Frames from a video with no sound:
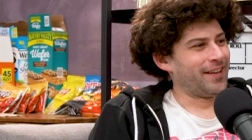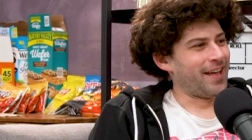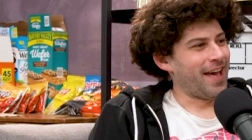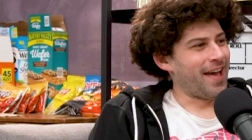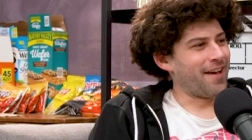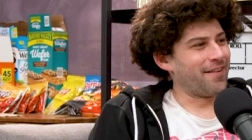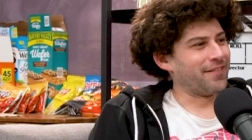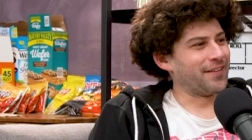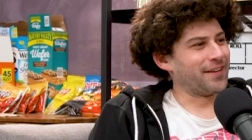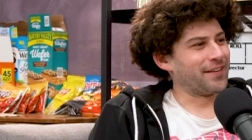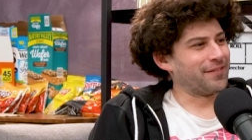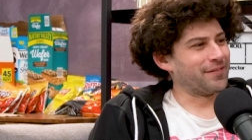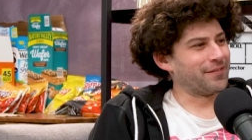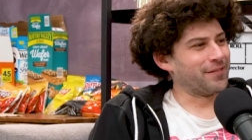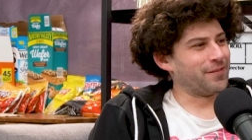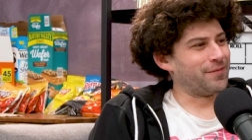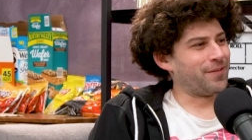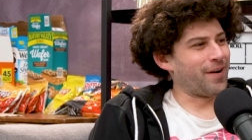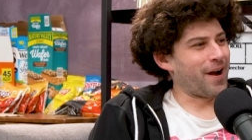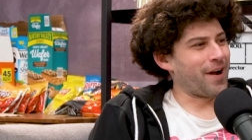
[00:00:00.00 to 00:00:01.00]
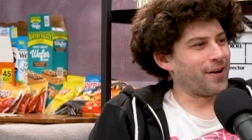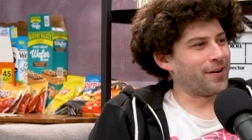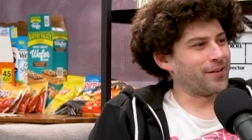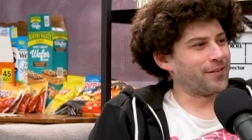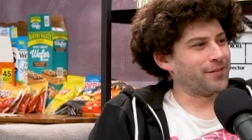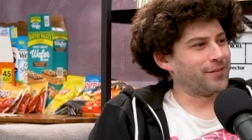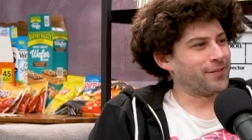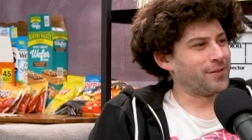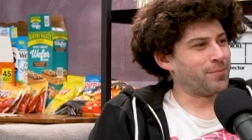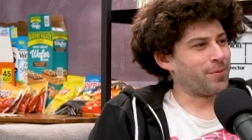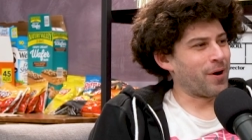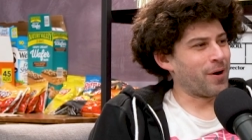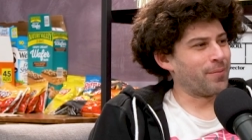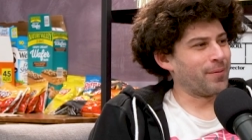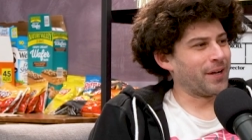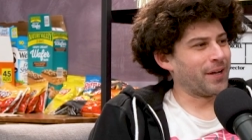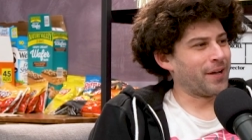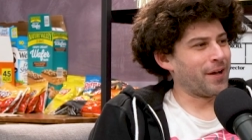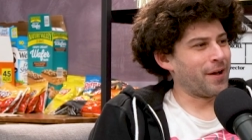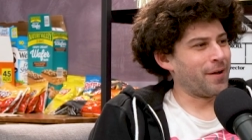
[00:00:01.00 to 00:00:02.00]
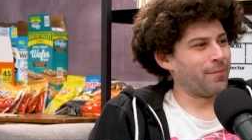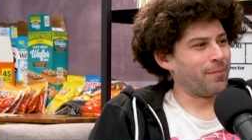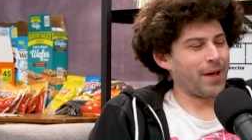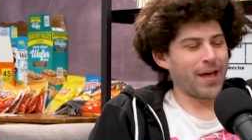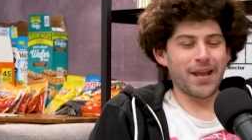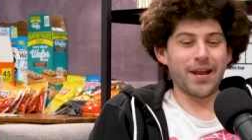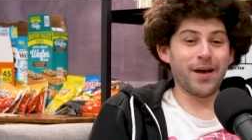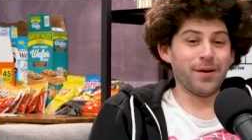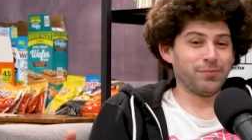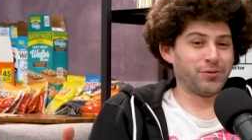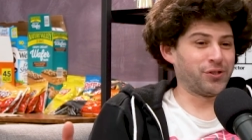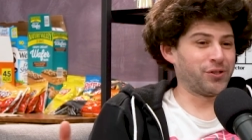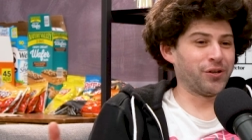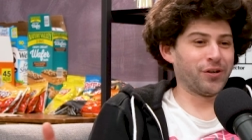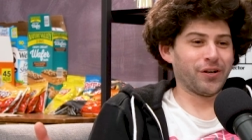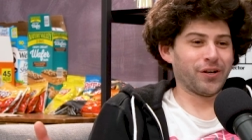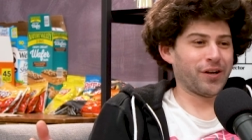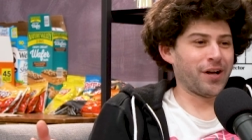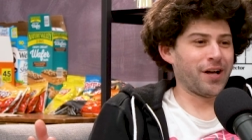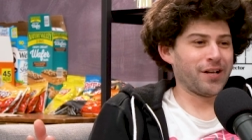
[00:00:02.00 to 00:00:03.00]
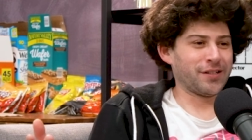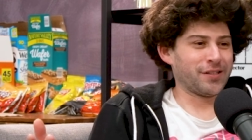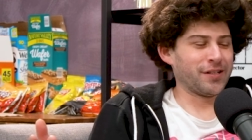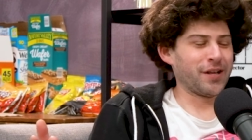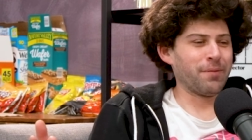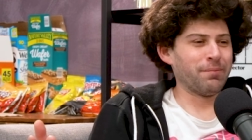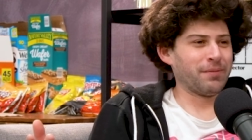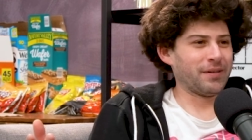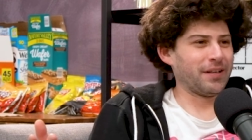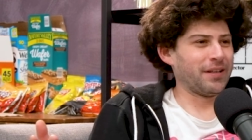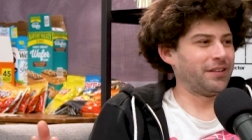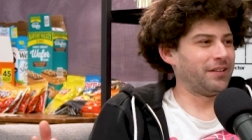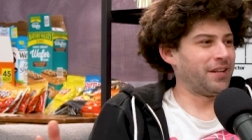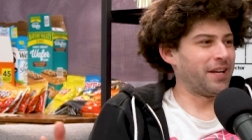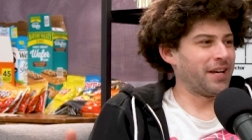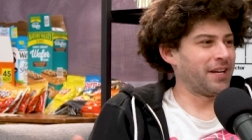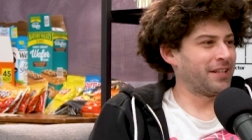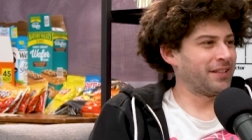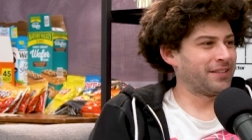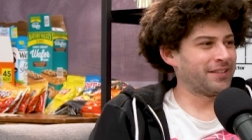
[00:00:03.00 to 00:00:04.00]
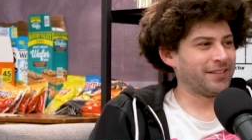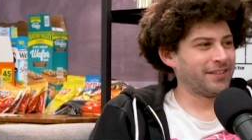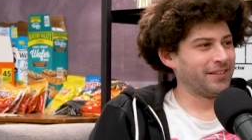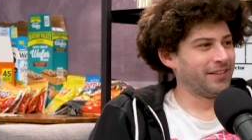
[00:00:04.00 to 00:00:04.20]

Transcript: having the fire department come, and I'm sure it costs something. Like it's